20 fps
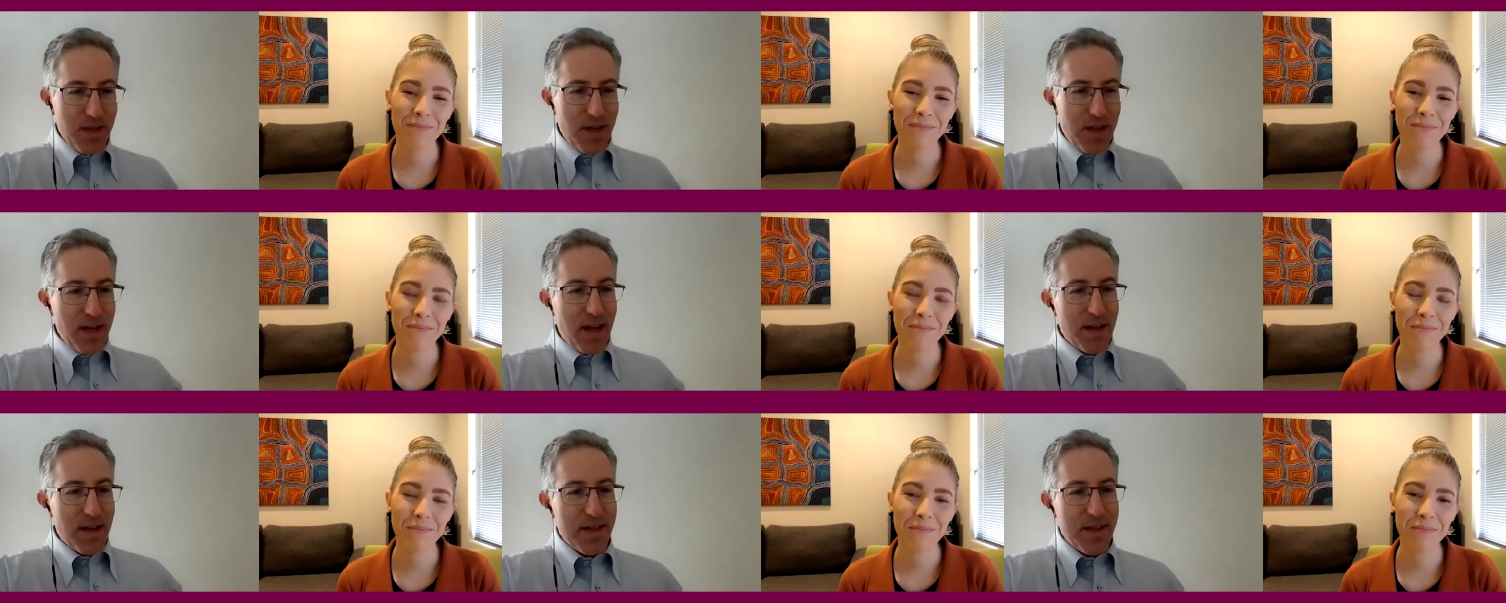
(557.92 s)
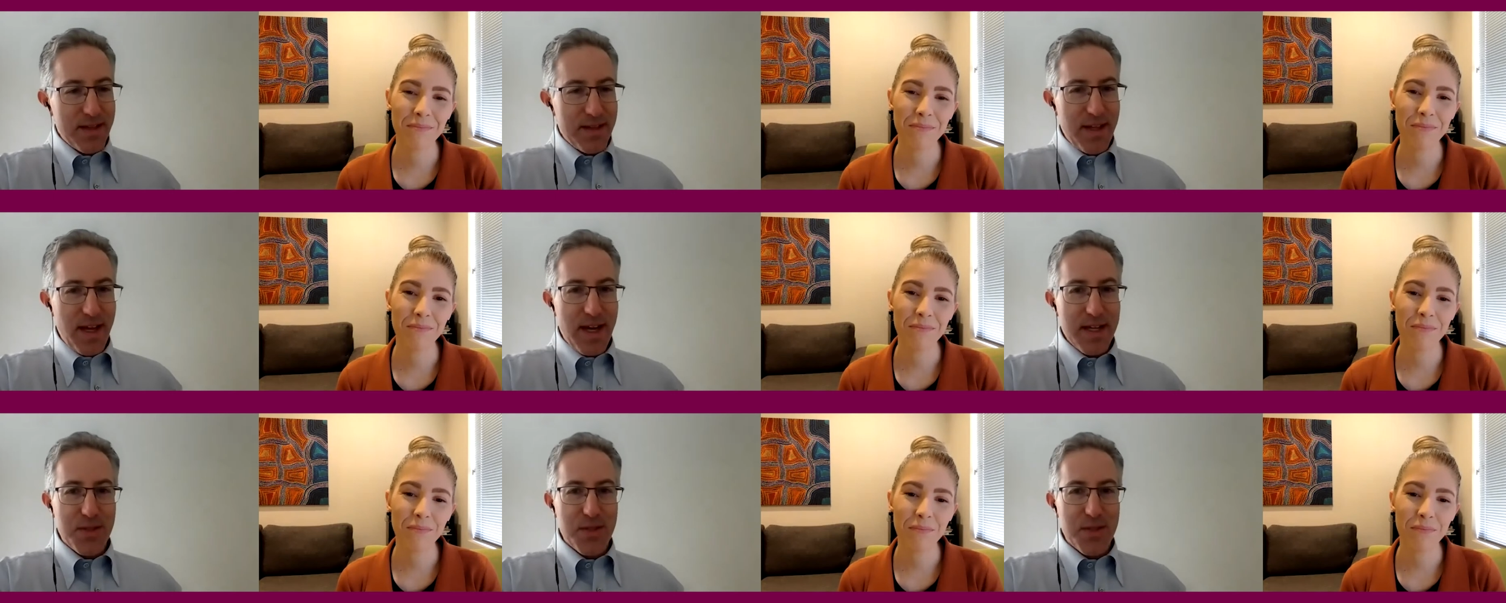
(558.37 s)
Speaker 1: I, I think
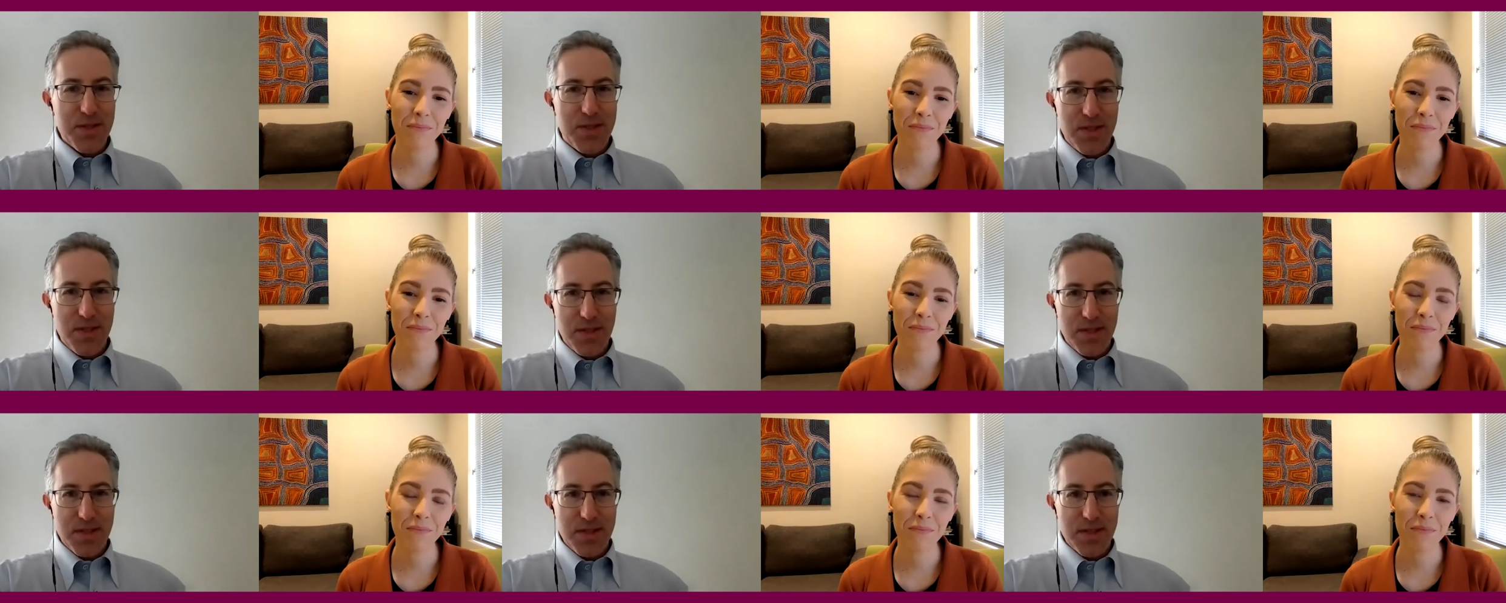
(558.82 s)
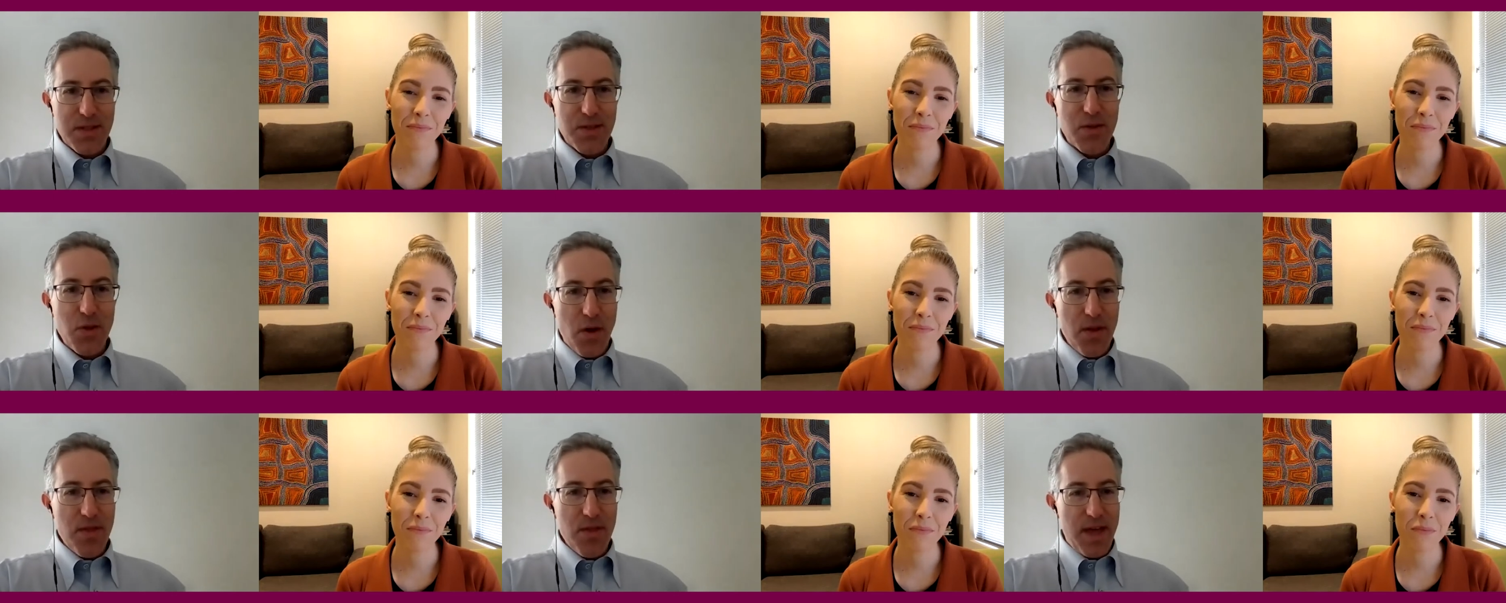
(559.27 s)
the answer is
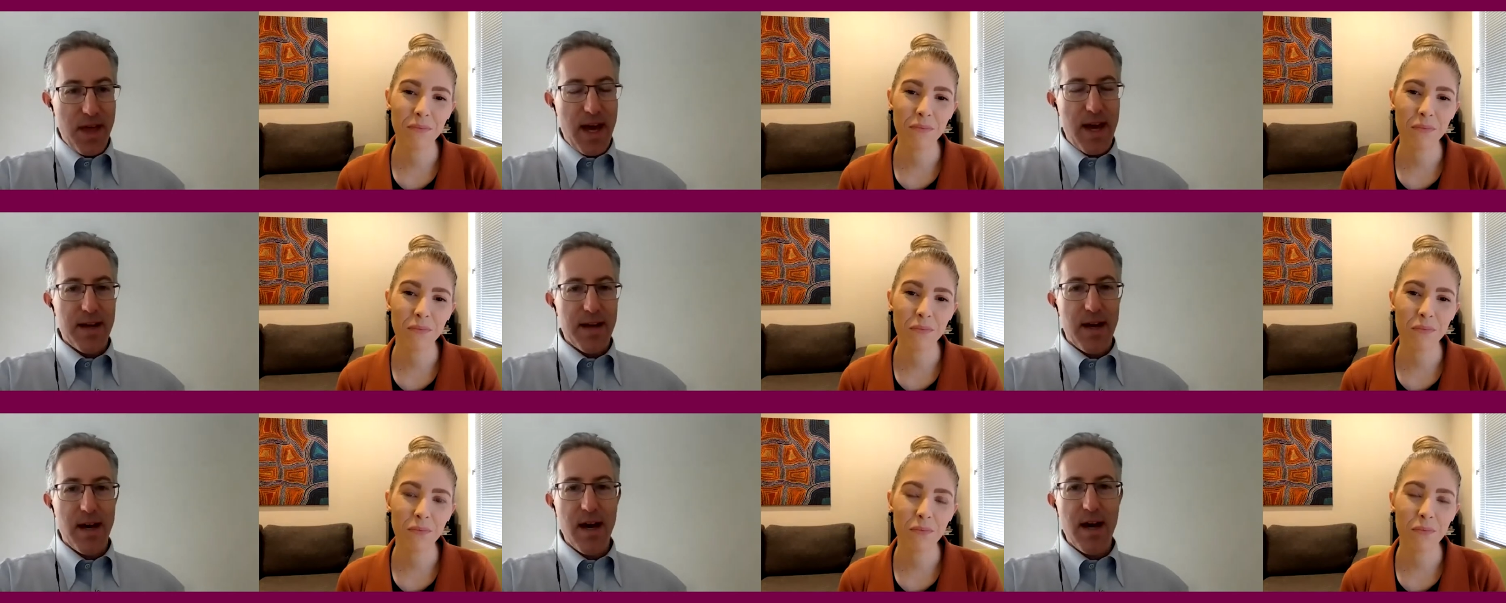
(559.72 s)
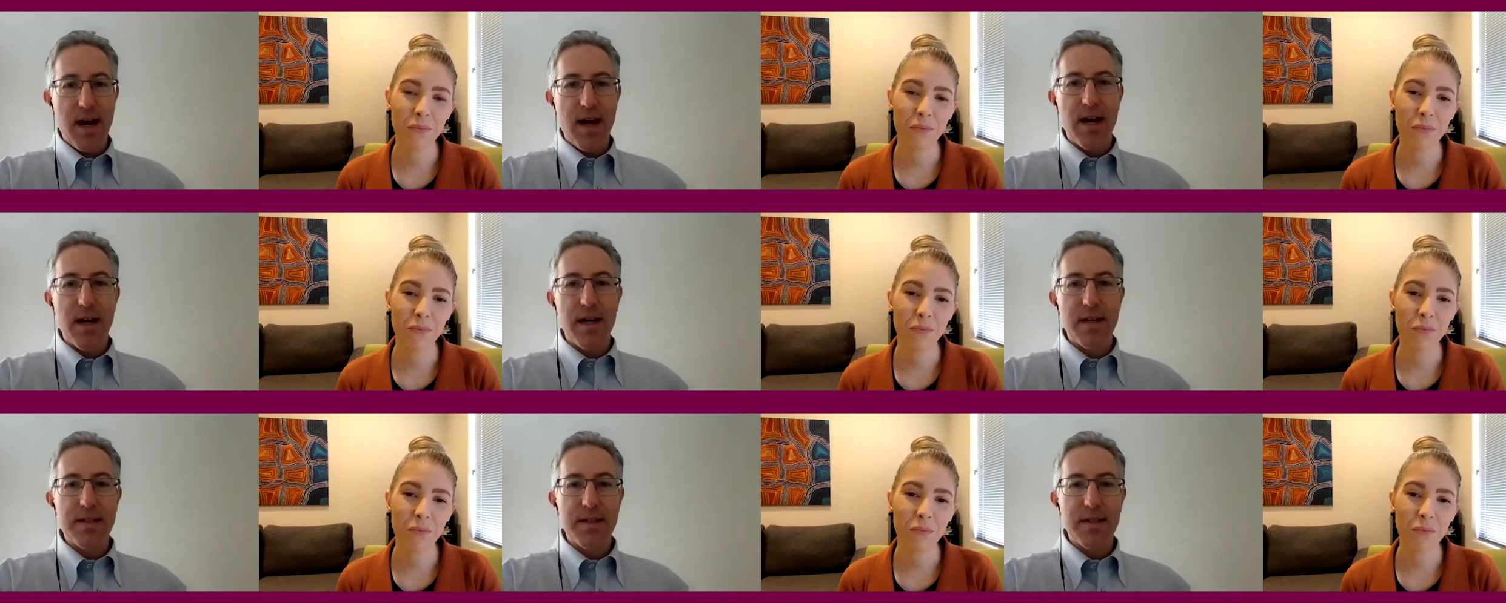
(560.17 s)
not that
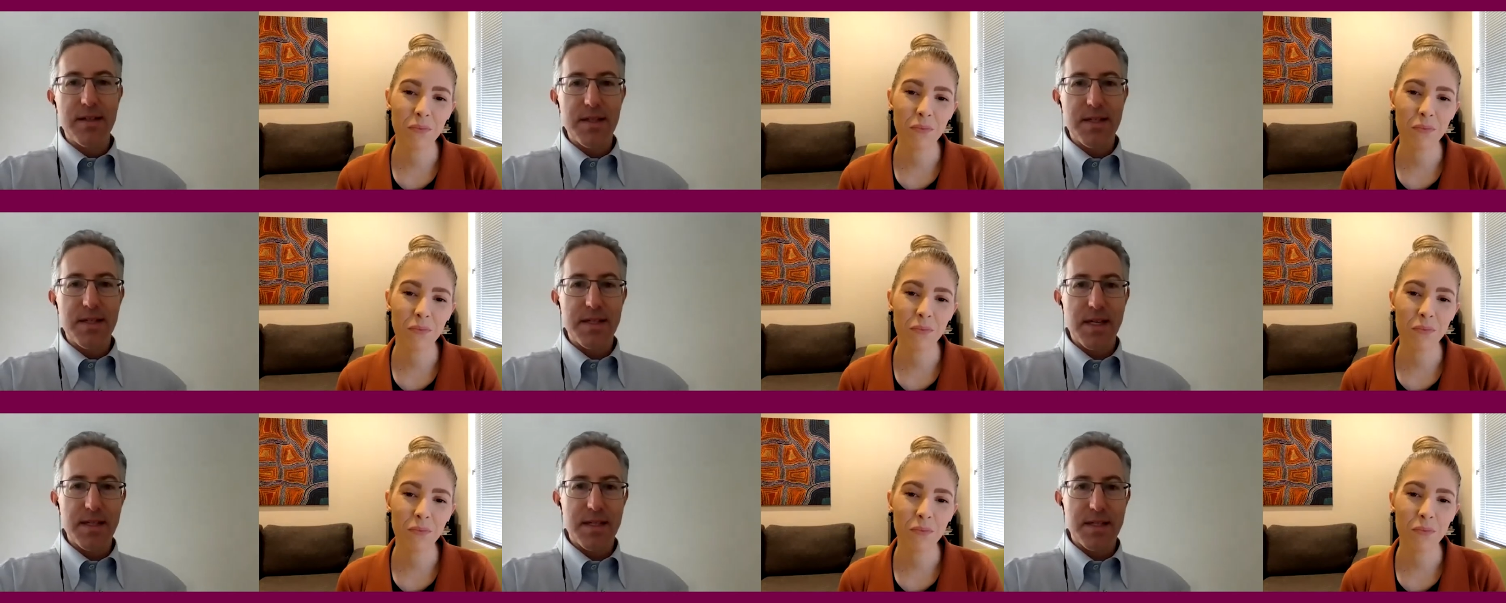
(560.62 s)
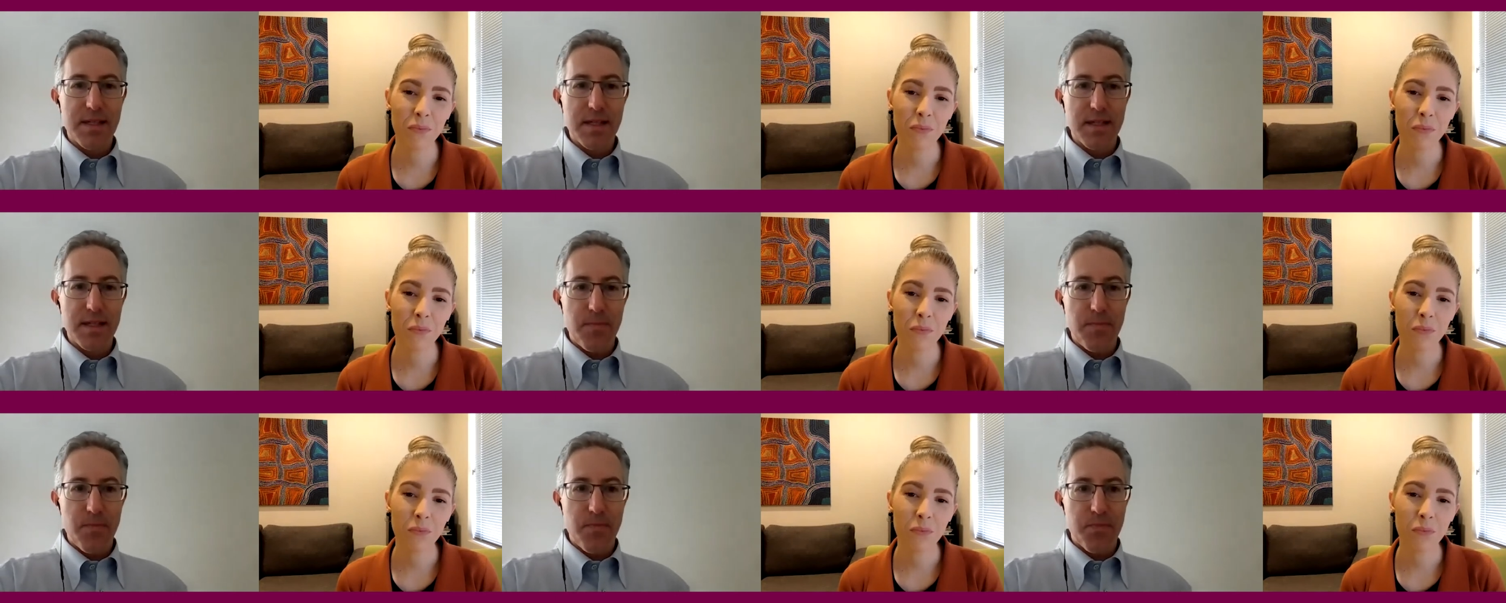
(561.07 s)
hard in the sense
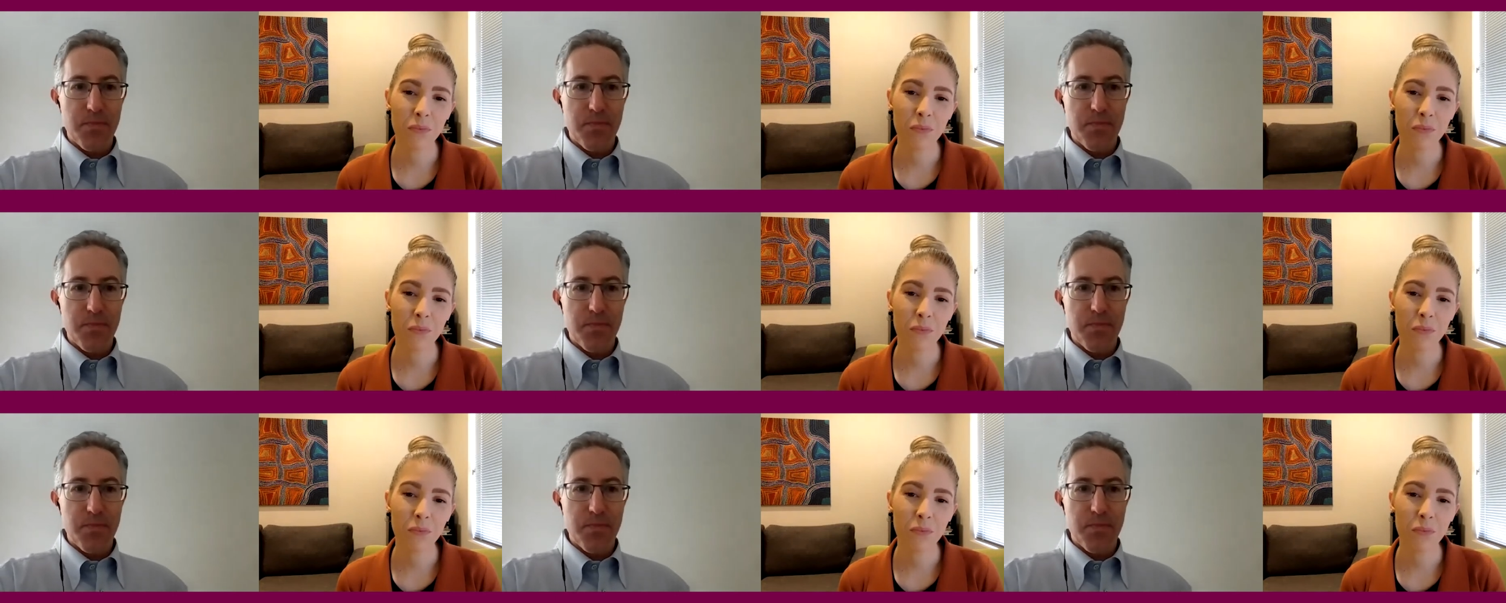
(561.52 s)
that